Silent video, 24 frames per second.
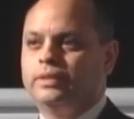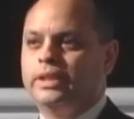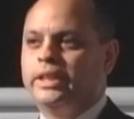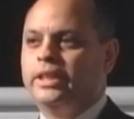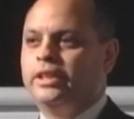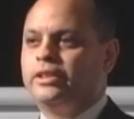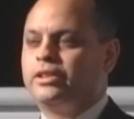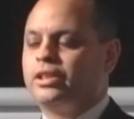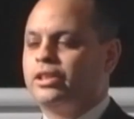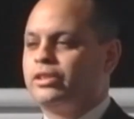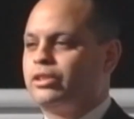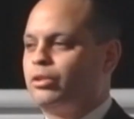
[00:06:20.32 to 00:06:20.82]

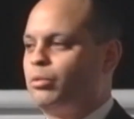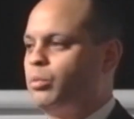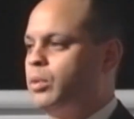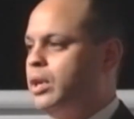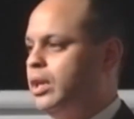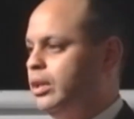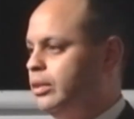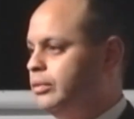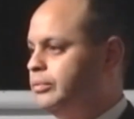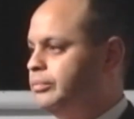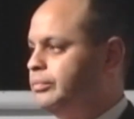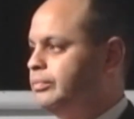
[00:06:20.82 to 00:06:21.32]
and it does it
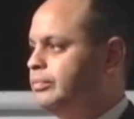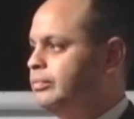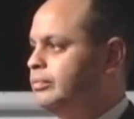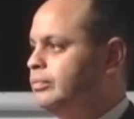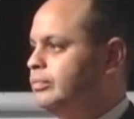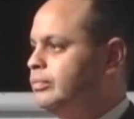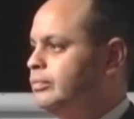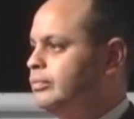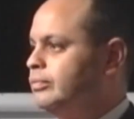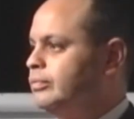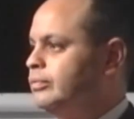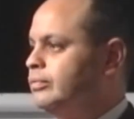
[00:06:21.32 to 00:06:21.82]
well.
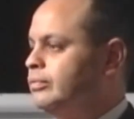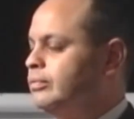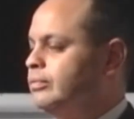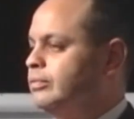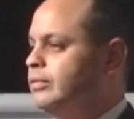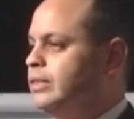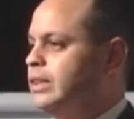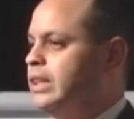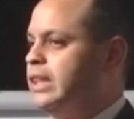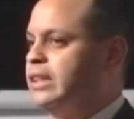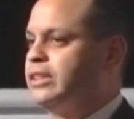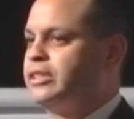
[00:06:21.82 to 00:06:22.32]

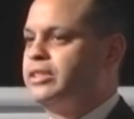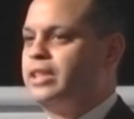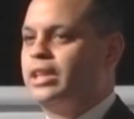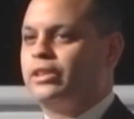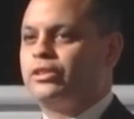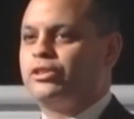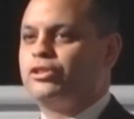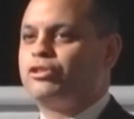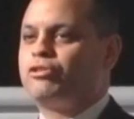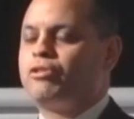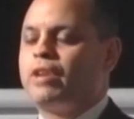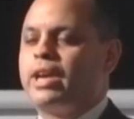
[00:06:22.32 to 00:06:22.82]
It's
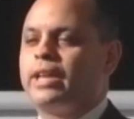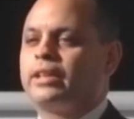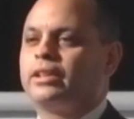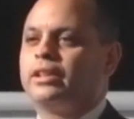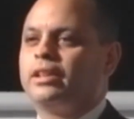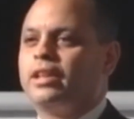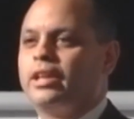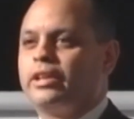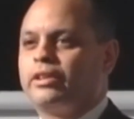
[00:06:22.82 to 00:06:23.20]
not distracted